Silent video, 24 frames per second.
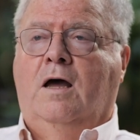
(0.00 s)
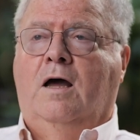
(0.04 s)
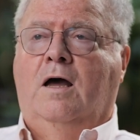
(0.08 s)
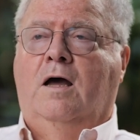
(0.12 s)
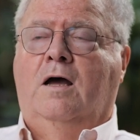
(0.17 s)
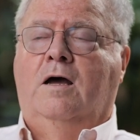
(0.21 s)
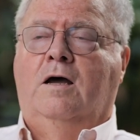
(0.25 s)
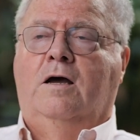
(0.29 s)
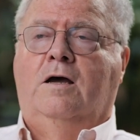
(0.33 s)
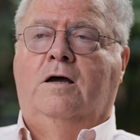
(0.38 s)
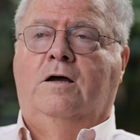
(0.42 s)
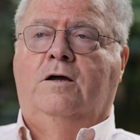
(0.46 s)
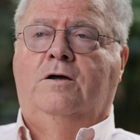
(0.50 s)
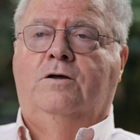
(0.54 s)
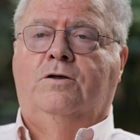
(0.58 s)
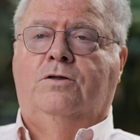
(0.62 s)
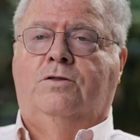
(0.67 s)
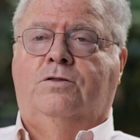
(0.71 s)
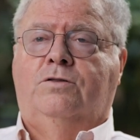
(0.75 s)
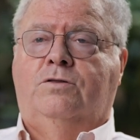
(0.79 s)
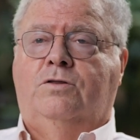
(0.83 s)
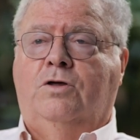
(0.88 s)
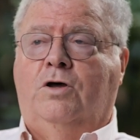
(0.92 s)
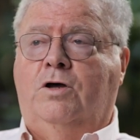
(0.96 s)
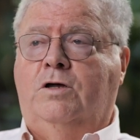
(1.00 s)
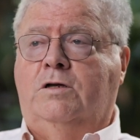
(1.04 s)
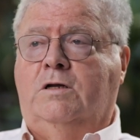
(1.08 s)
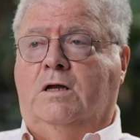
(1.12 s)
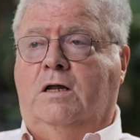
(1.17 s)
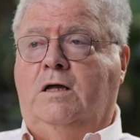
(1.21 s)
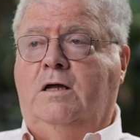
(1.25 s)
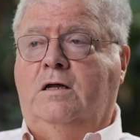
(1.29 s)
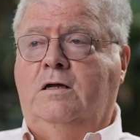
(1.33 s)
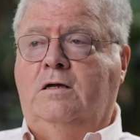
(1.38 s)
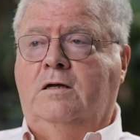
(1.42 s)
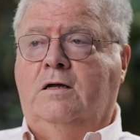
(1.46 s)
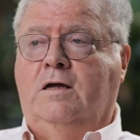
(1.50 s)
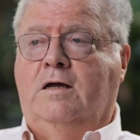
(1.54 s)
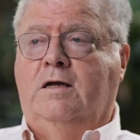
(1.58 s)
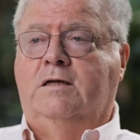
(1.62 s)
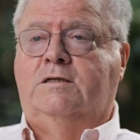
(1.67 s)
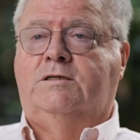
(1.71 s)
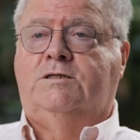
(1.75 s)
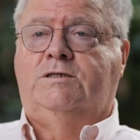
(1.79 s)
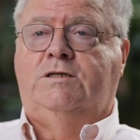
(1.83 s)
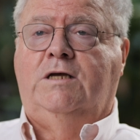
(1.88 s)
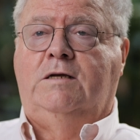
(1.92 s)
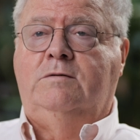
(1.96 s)
Uh, thirdly,
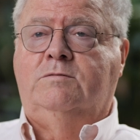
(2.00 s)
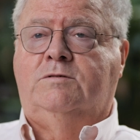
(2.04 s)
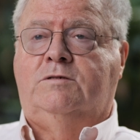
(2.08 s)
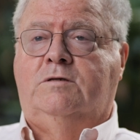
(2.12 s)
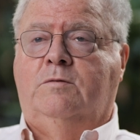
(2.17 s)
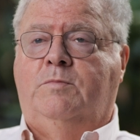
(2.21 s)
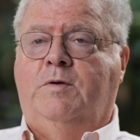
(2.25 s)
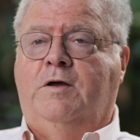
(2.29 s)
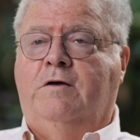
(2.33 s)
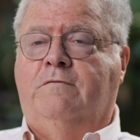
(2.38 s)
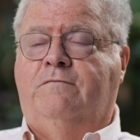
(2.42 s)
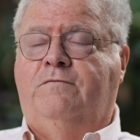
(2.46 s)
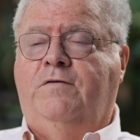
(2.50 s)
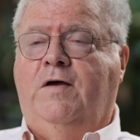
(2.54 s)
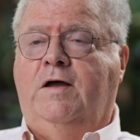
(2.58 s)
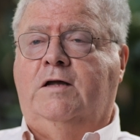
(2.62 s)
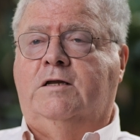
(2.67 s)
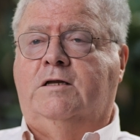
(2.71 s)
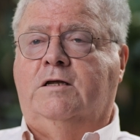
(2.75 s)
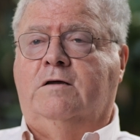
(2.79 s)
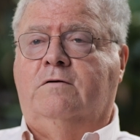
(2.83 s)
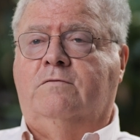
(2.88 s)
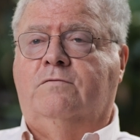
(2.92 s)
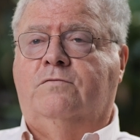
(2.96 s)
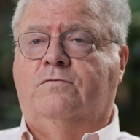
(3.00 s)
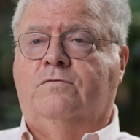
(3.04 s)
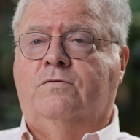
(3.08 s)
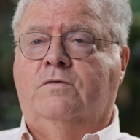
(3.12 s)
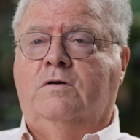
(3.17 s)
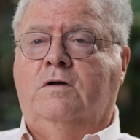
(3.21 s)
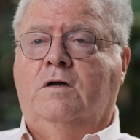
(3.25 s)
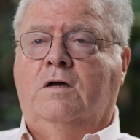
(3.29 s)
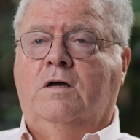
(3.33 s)
it seems to be effective.